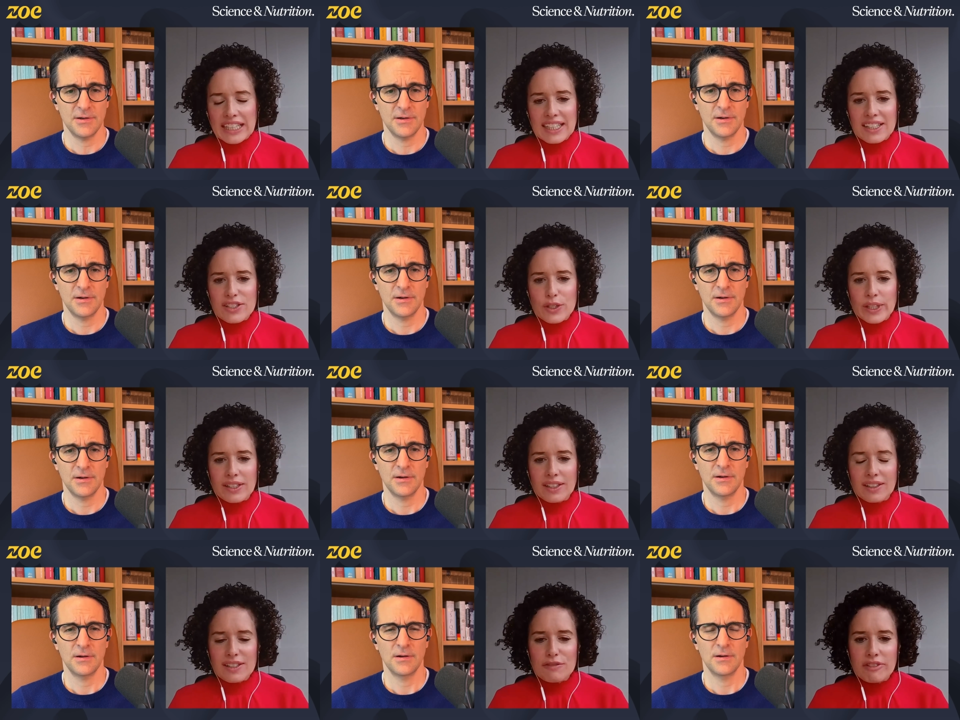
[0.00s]
Speaker 1: Yeah, so I
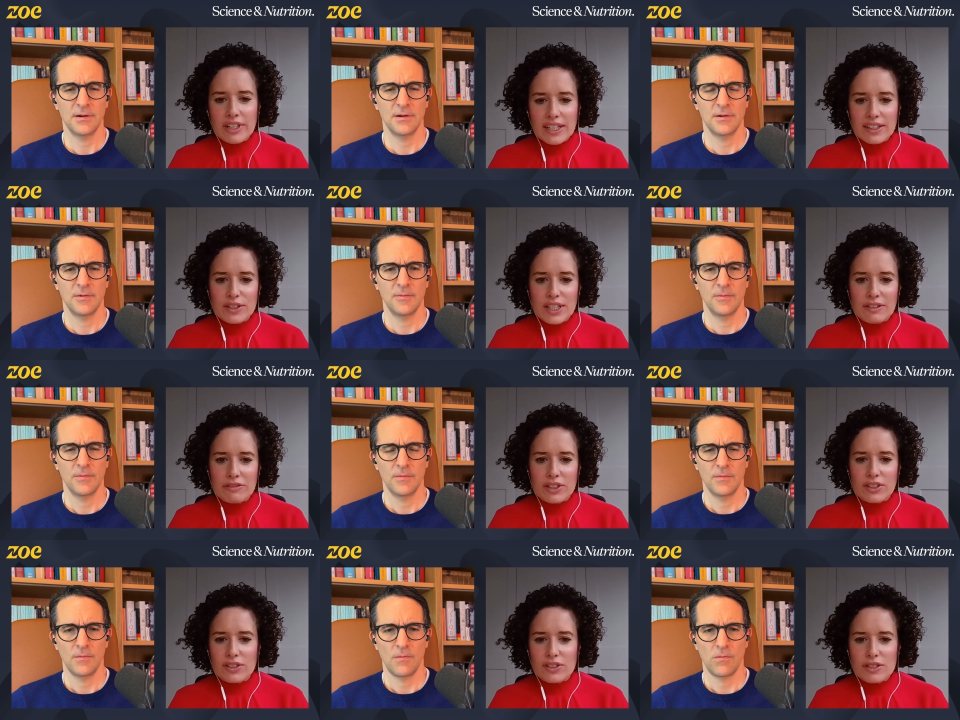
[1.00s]
think there's really good
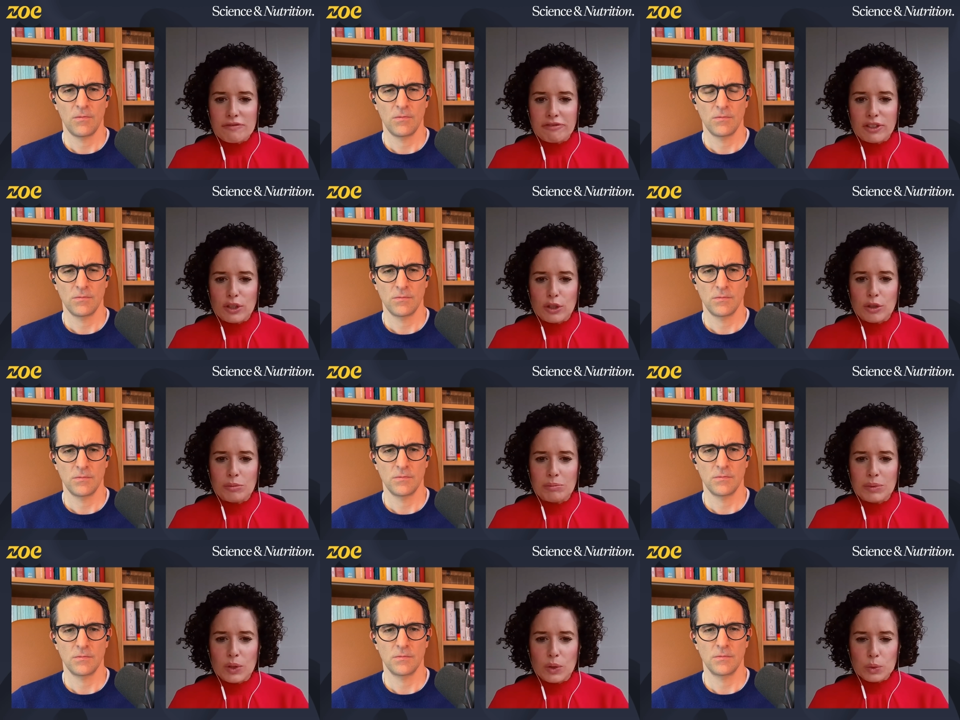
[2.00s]
evidence
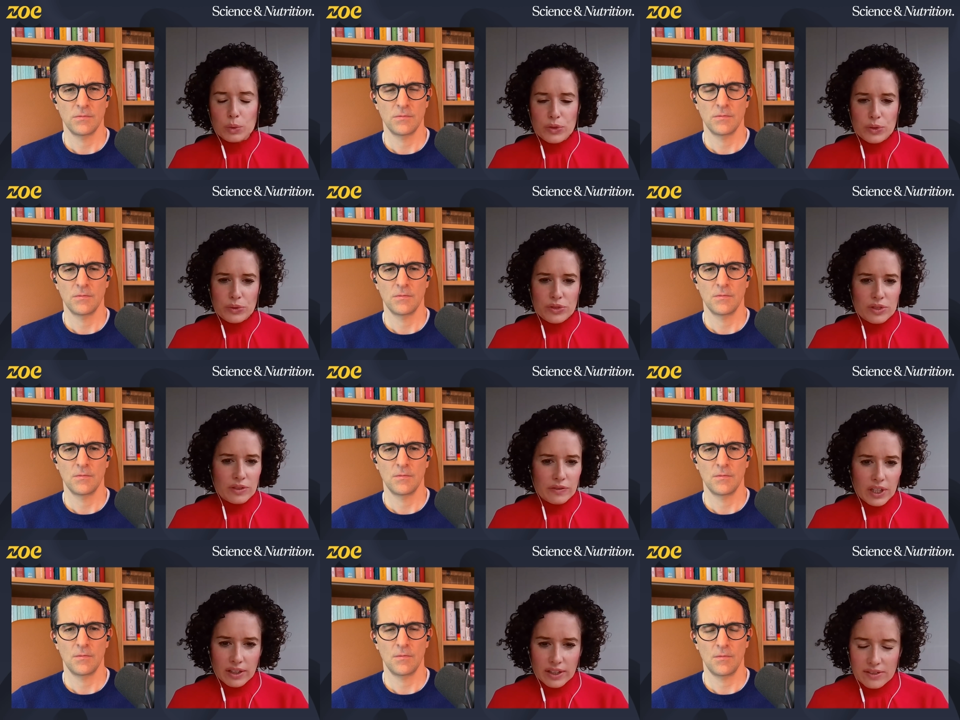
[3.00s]
from all sorts of
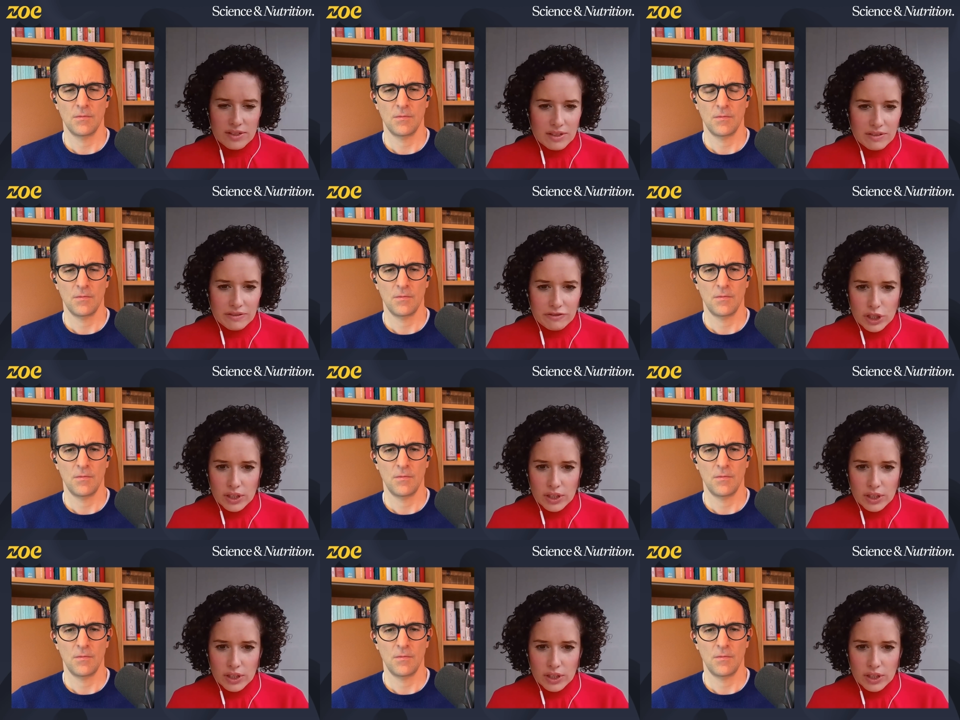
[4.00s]
kinds of